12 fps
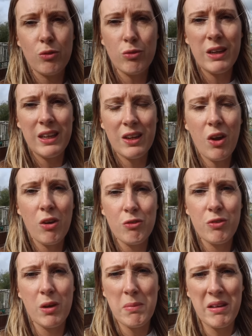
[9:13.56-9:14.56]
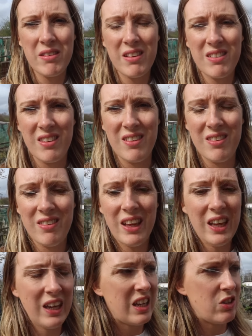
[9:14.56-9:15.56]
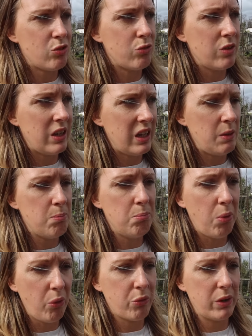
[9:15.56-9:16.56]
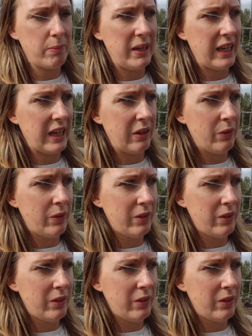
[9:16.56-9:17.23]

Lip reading: really can't find my scissors and it's really bothering me now.